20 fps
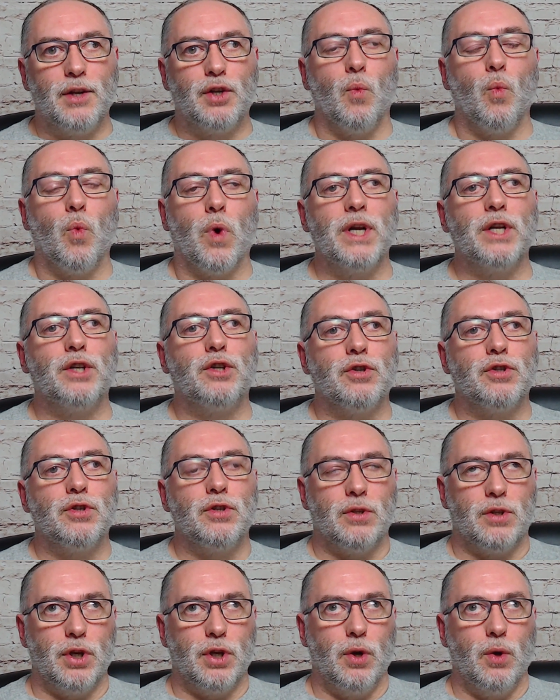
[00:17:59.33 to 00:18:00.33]
what it
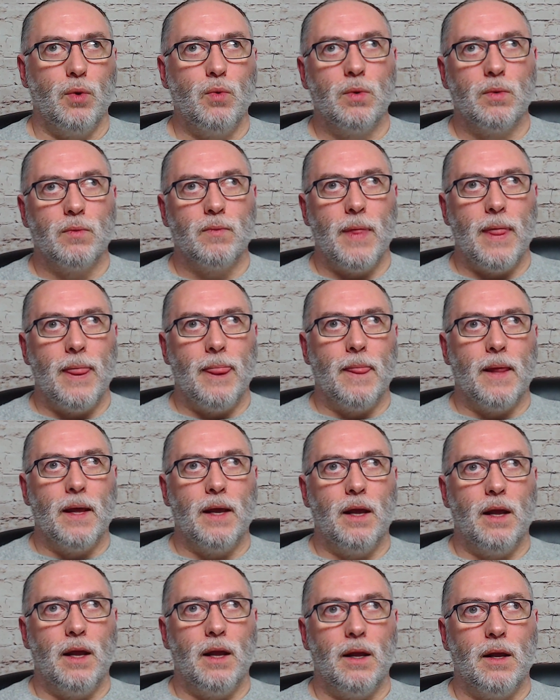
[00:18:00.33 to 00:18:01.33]
doesn't do
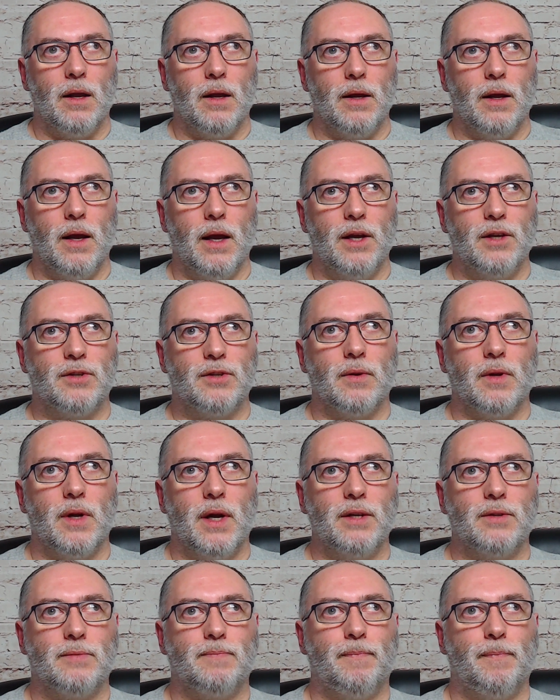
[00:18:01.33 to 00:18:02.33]

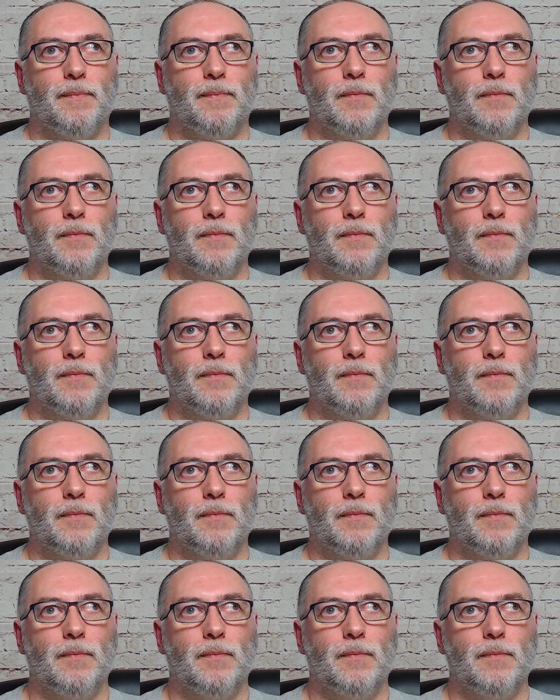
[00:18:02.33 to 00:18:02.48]
is